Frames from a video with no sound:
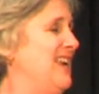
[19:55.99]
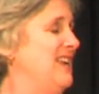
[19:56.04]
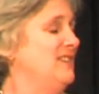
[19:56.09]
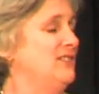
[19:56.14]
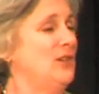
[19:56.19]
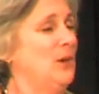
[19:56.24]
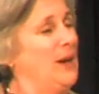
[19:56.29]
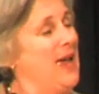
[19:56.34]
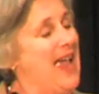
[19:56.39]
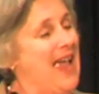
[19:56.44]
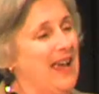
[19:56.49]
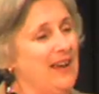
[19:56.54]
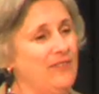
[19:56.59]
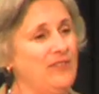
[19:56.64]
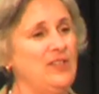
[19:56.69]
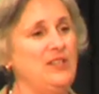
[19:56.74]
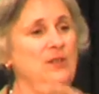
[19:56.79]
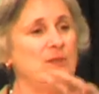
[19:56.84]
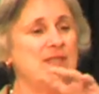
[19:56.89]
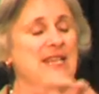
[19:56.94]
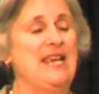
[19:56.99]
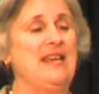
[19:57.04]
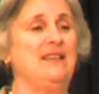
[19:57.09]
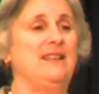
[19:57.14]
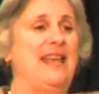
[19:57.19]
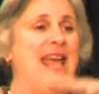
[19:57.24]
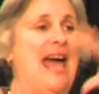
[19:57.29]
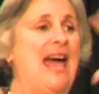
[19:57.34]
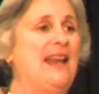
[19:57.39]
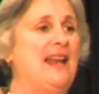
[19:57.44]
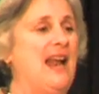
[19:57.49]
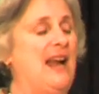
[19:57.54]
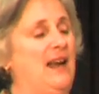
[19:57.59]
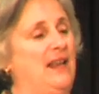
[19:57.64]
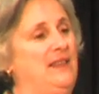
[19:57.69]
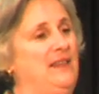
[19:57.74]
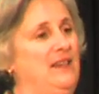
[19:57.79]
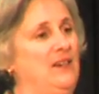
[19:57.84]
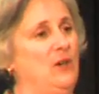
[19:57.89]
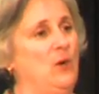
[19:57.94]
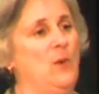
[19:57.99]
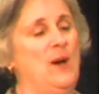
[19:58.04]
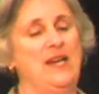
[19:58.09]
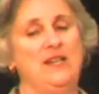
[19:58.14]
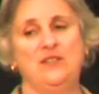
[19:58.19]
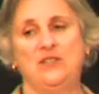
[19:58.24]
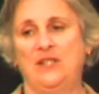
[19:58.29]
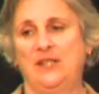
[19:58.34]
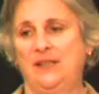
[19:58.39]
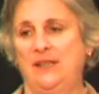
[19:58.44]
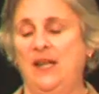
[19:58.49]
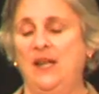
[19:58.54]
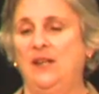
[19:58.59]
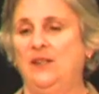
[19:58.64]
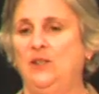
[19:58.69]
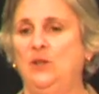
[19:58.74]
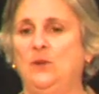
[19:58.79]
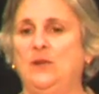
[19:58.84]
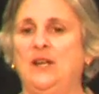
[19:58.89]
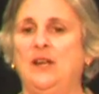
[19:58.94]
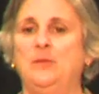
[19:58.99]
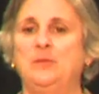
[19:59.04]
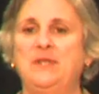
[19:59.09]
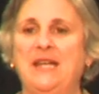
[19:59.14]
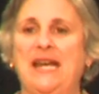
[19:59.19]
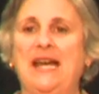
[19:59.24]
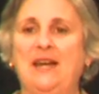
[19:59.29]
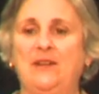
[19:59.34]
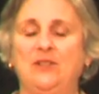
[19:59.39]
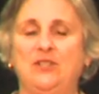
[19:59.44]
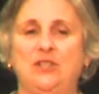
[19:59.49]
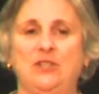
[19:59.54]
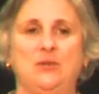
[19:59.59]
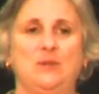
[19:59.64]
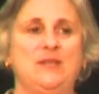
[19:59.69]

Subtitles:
So after you take that out of the equation, you come down to